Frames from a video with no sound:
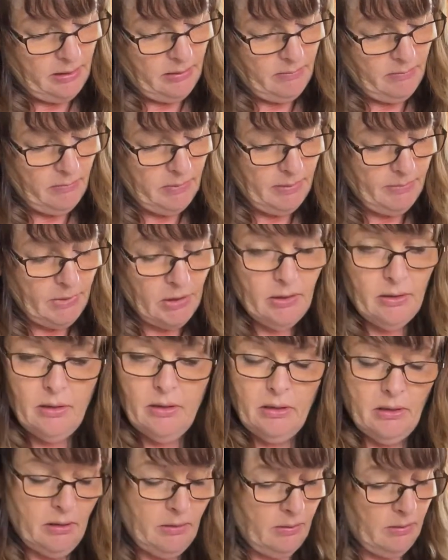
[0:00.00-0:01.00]
let me just
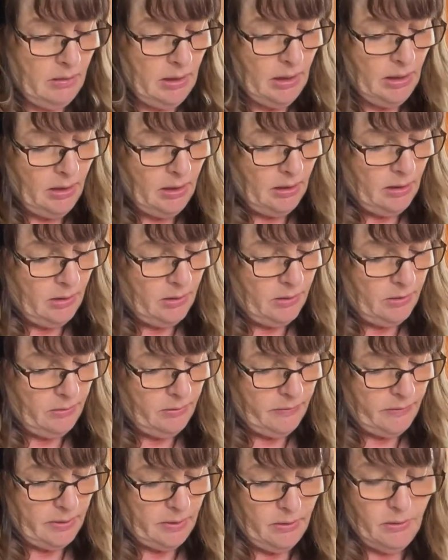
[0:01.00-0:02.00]
say, 2
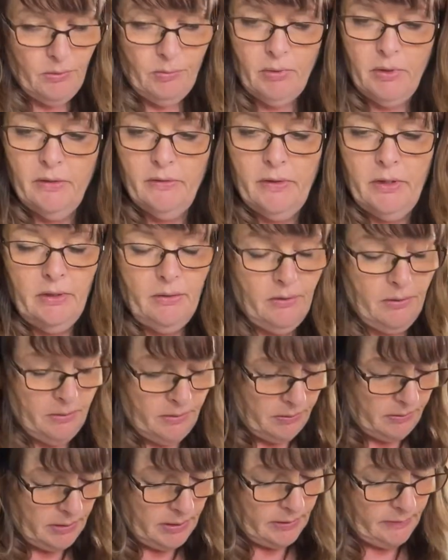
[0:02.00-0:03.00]
of those, 1 of those, or
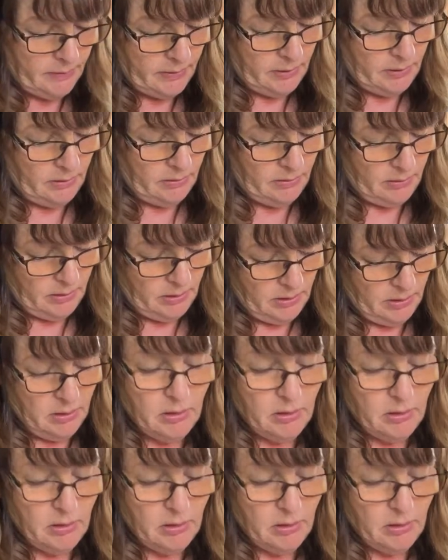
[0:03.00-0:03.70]
3 of those.